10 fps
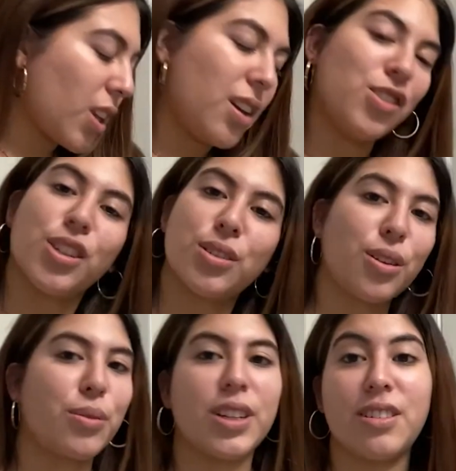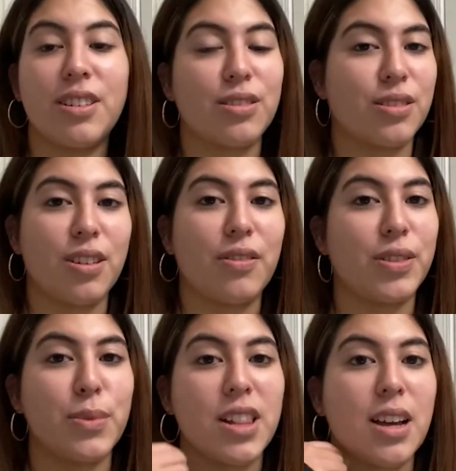And just go easy on yourself
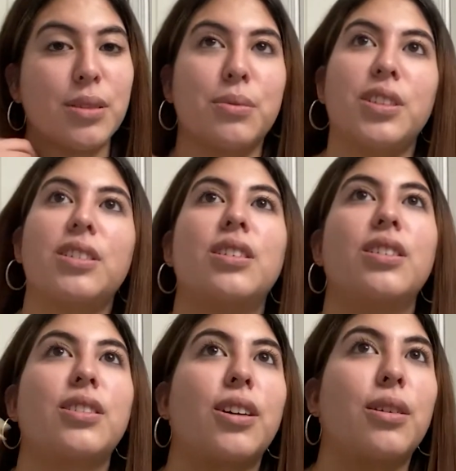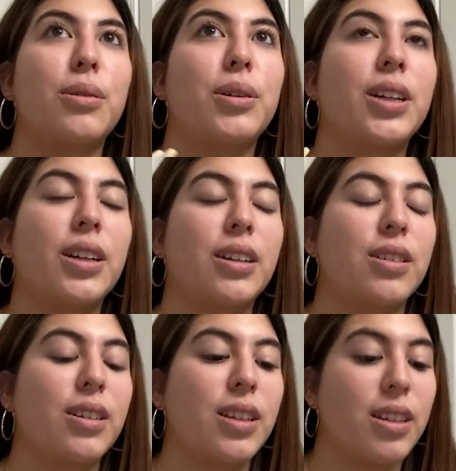is my last one. Go
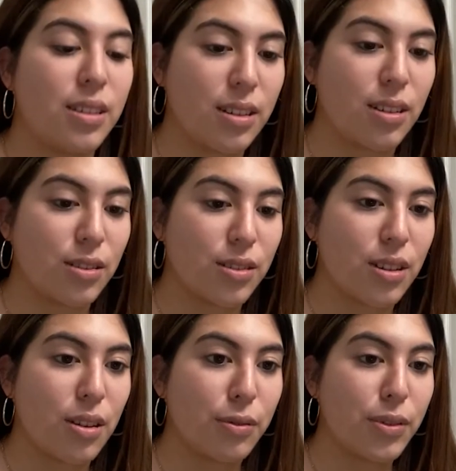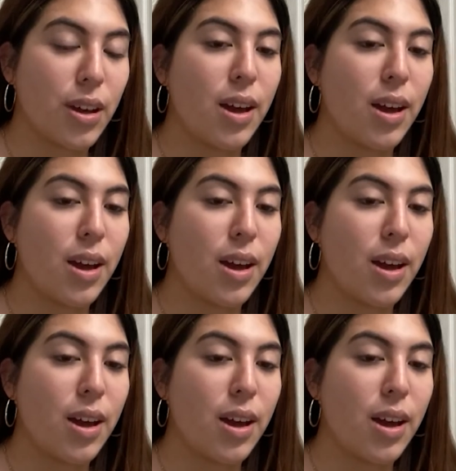easy on yourself,